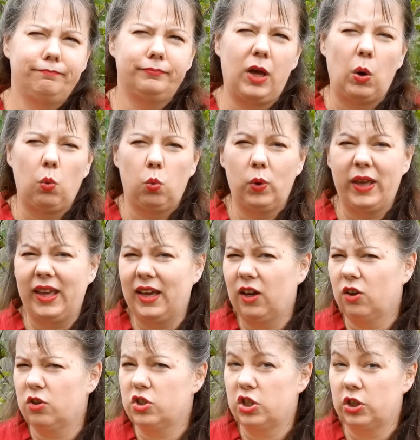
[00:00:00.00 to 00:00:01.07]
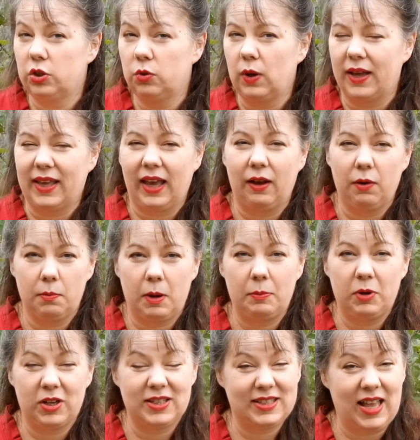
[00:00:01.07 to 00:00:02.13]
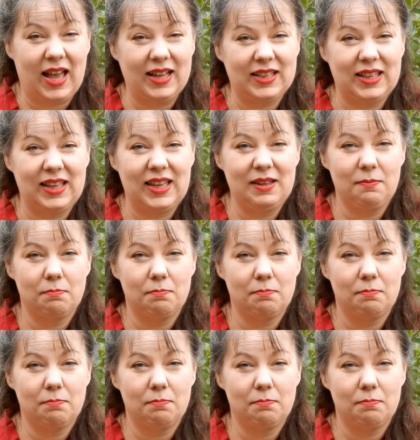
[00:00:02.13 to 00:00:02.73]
a week or two, I can't remember exactly,